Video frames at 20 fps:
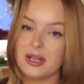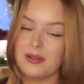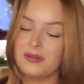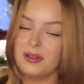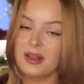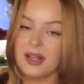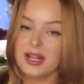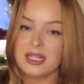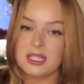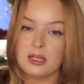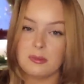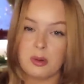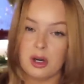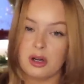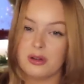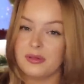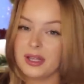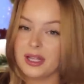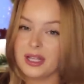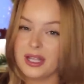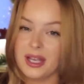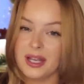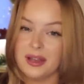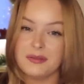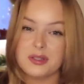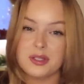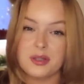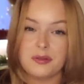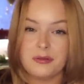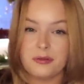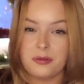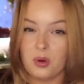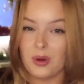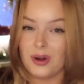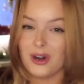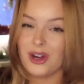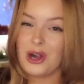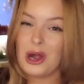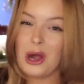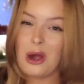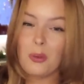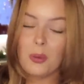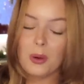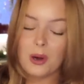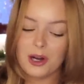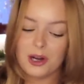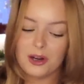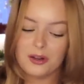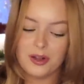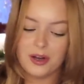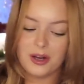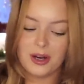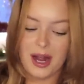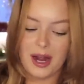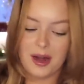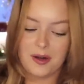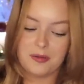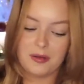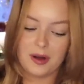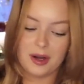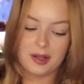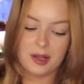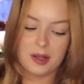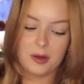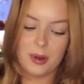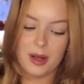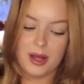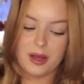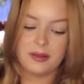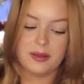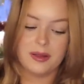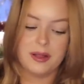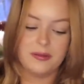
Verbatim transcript: I feel like it's the perfect gift for a coworker that you're kind of friendly with,